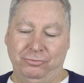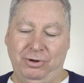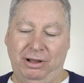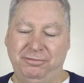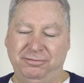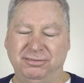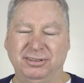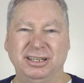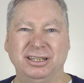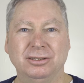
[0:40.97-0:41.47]

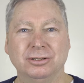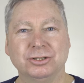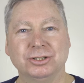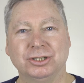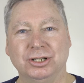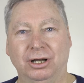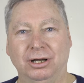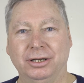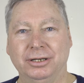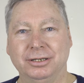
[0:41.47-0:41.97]
roughly the
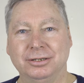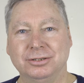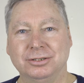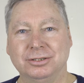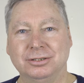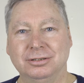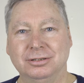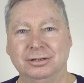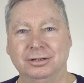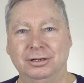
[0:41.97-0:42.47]

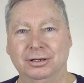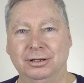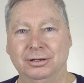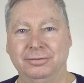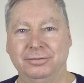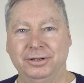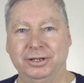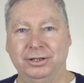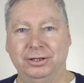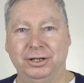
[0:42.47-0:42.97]
size
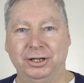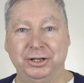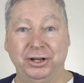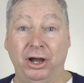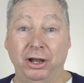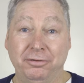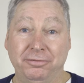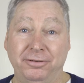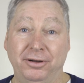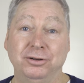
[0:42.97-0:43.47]
of a, an
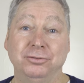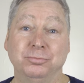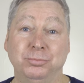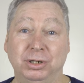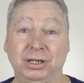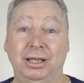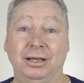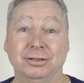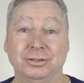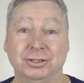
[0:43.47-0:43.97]
iPhone
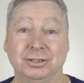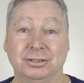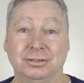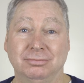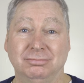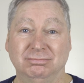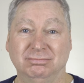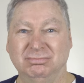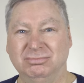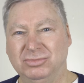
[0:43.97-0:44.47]
Plus,
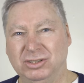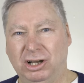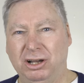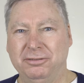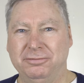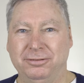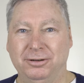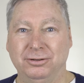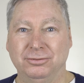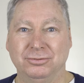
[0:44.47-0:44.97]

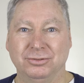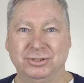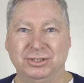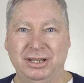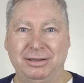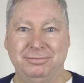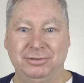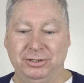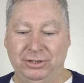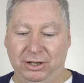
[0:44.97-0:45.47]
iPhone
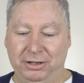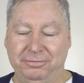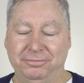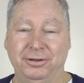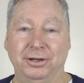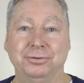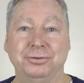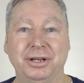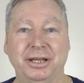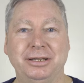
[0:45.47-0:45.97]
7,
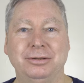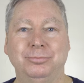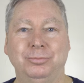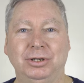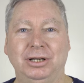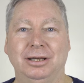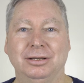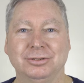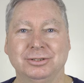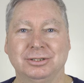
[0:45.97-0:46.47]
iPhone 8
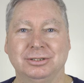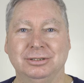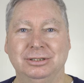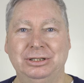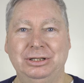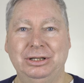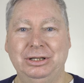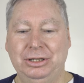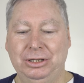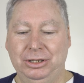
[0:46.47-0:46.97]
Plus,
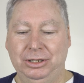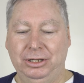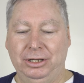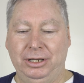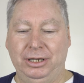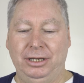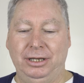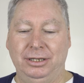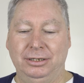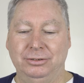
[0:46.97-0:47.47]

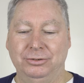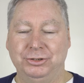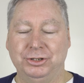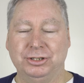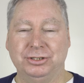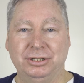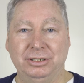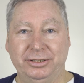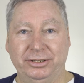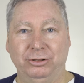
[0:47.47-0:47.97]
and
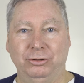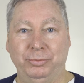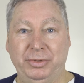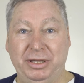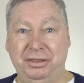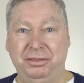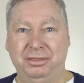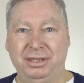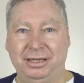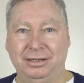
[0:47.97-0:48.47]
just a little
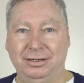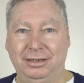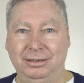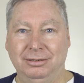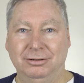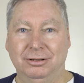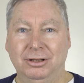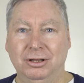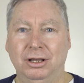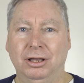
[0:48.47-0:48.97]
bit thicker.
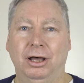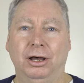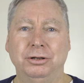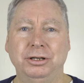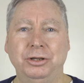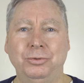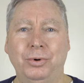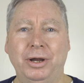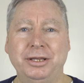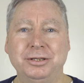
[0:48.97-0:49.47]

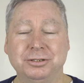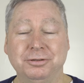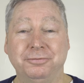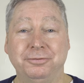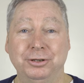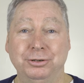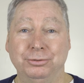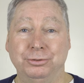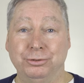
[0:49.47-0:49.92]
Only weighs a few